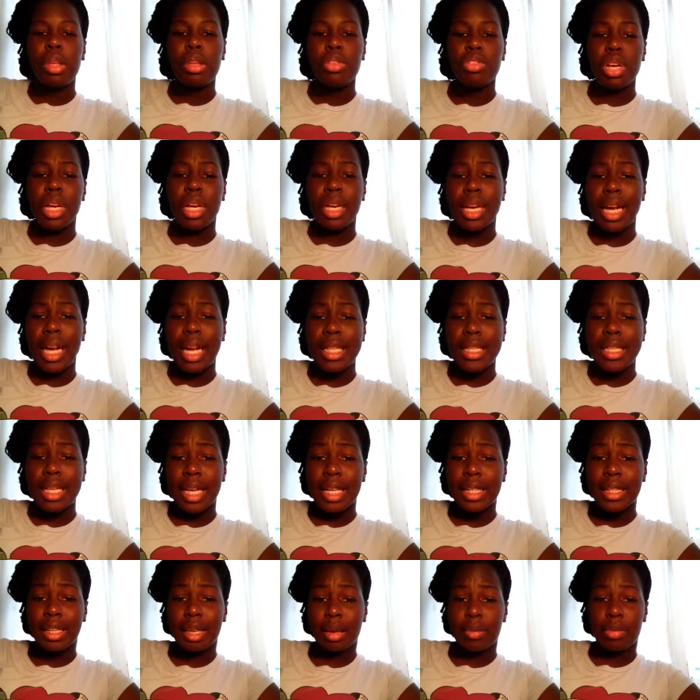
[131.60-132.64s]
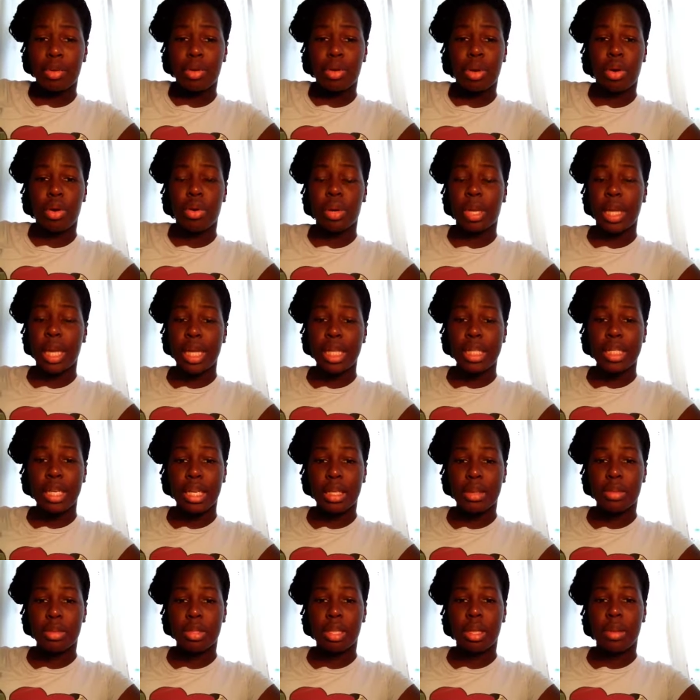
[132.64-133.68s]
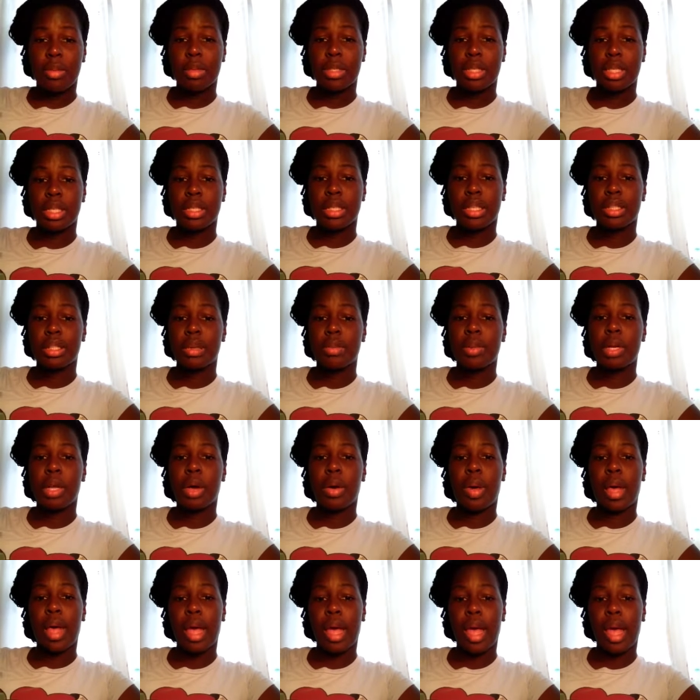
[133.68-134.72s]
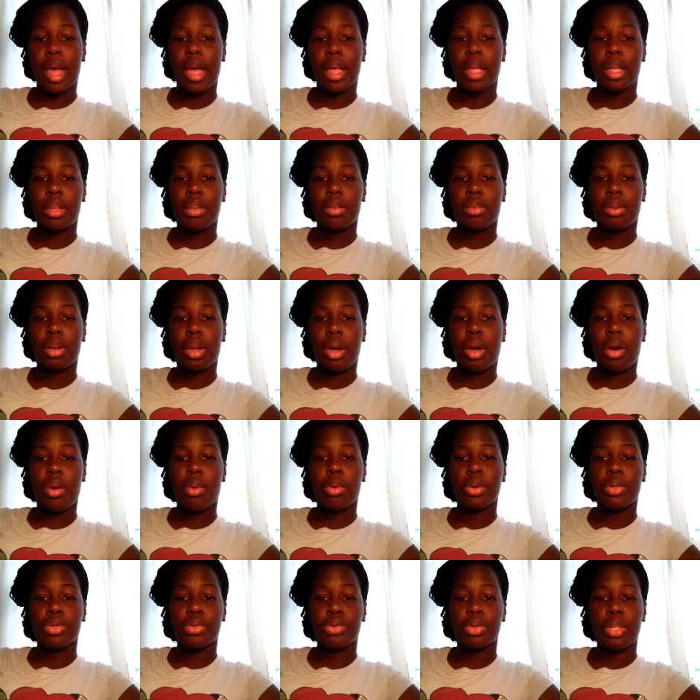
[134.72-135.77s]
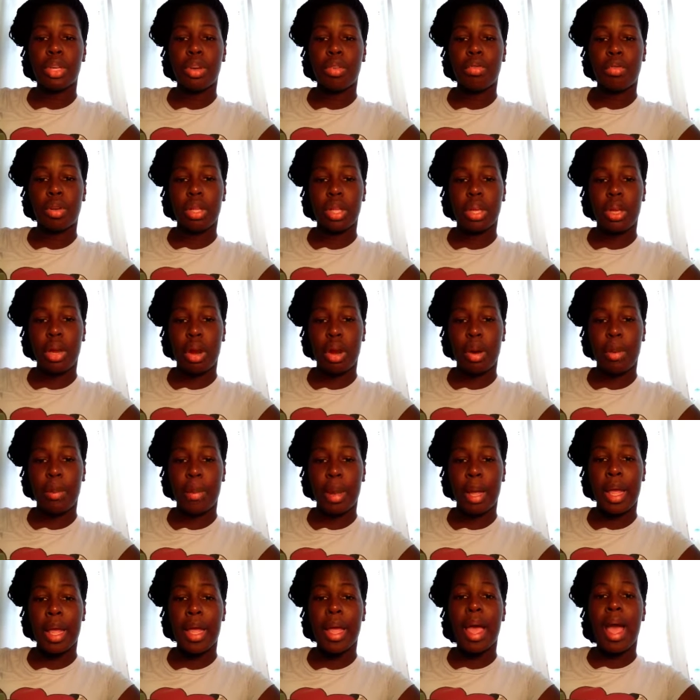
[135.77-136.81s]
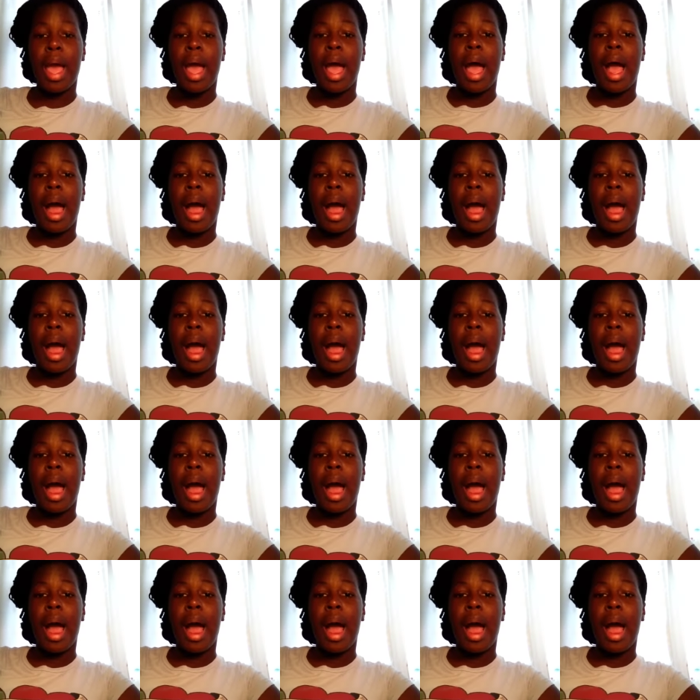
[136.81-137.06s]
try to contact them, you know, get in touch with them and just let them know, hey, you know, what you did really hurt me.